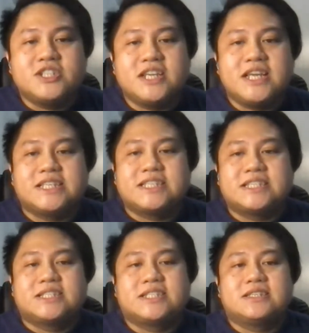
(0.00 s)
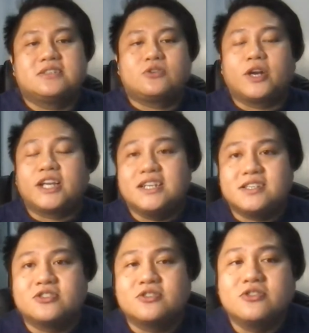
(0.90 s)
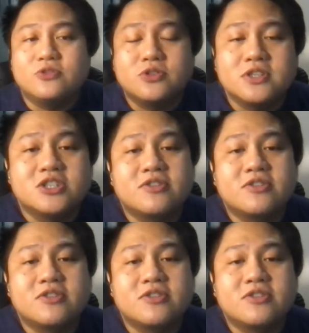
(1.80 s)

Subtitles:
First is organizations